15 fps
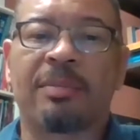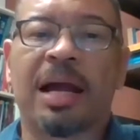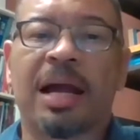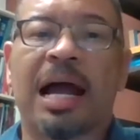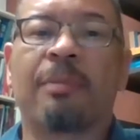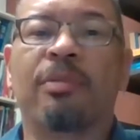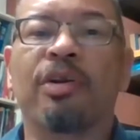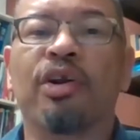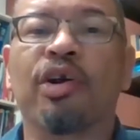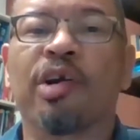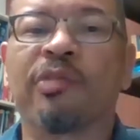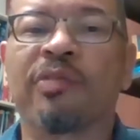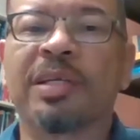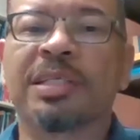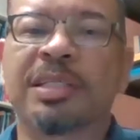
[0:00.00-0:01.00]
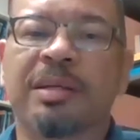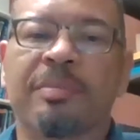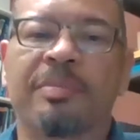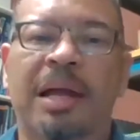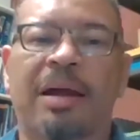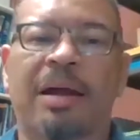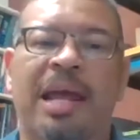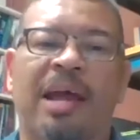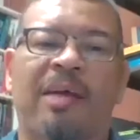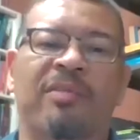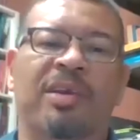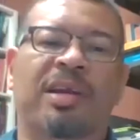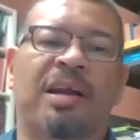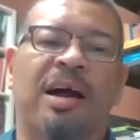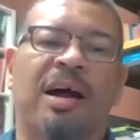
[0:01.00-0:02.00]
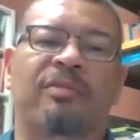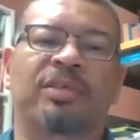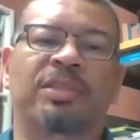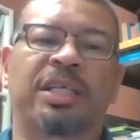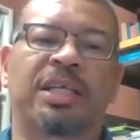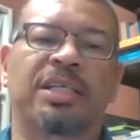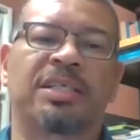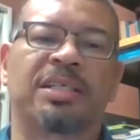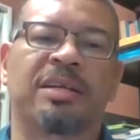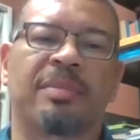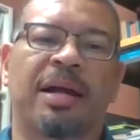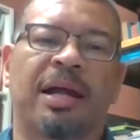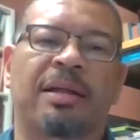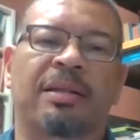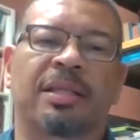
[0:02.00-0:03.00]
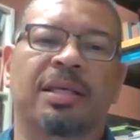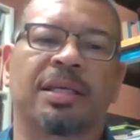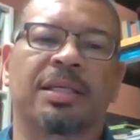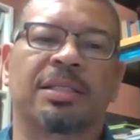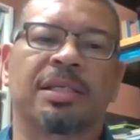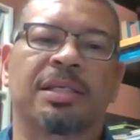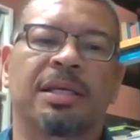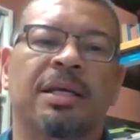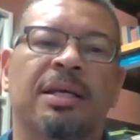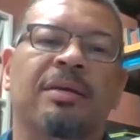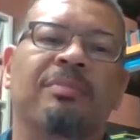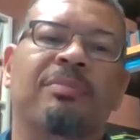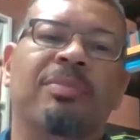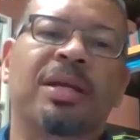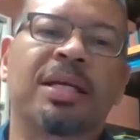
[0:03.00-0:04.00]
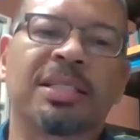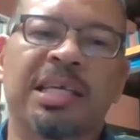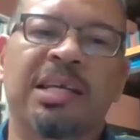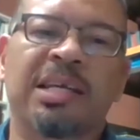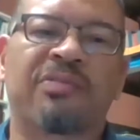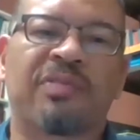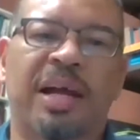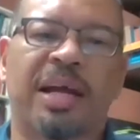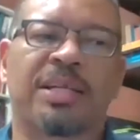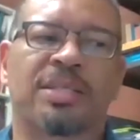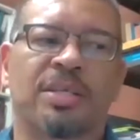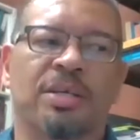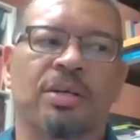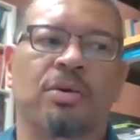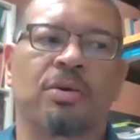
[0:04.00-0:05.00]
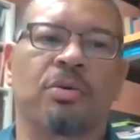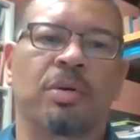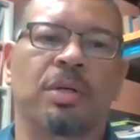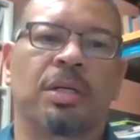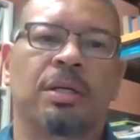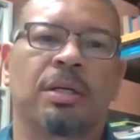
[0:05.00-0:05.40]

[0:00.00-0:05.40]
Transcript: I'm nervous about having a conversation about this, because if I do,